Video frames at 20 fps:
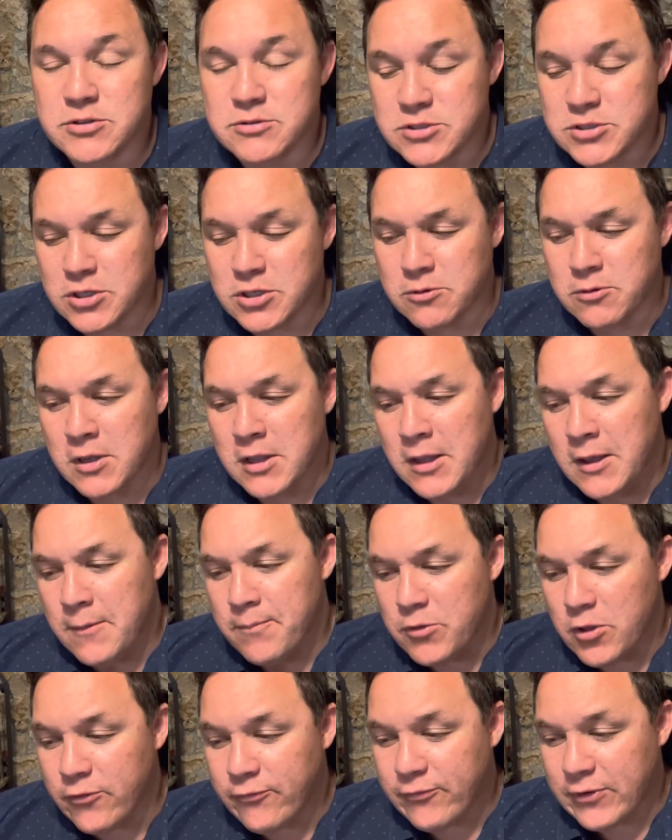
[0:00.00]
And so
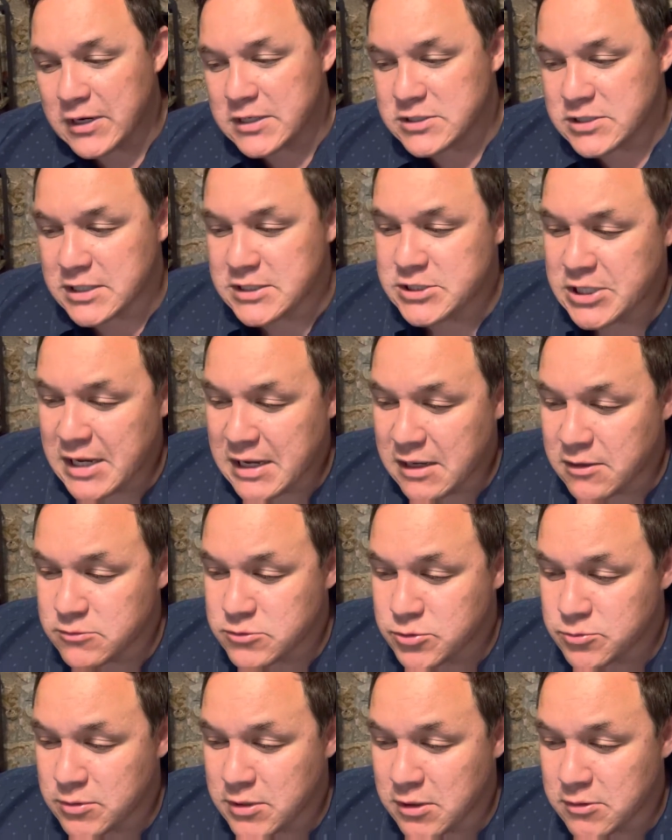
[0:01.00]
no fireside
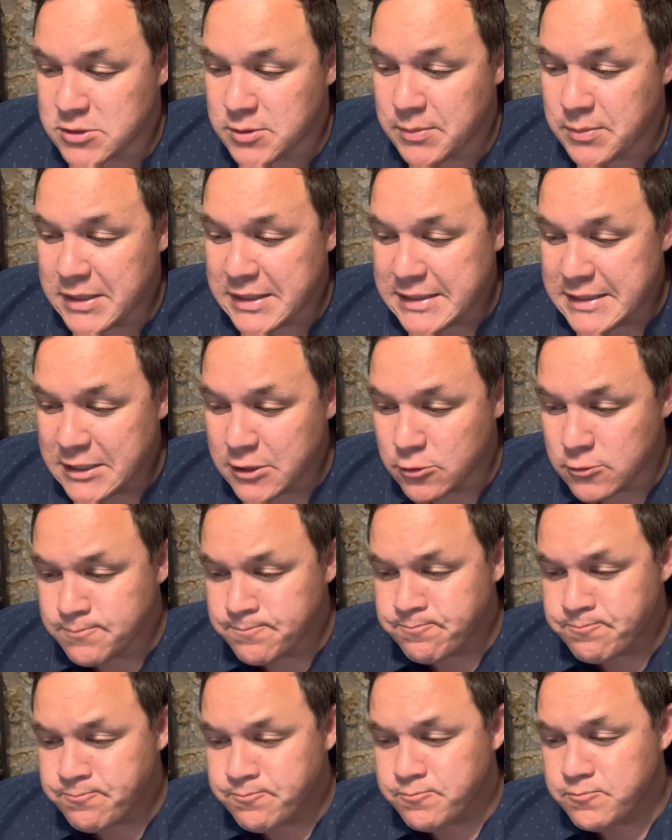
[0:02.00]
chat, that was a big deal.